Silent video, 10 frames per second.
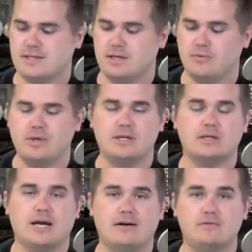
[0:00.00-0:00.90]
that we
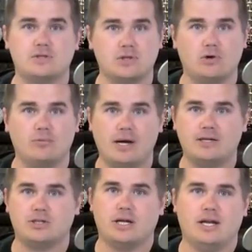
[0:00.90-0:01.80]
could have so
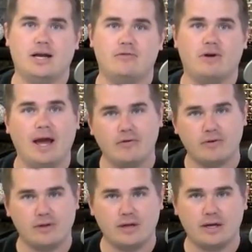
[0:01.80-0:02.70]
much and have
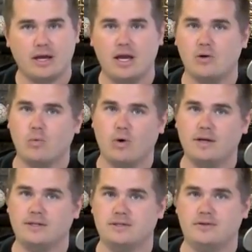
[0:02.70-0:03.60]
everything in
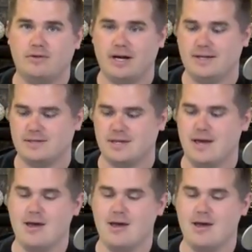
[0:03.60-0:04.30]
one device.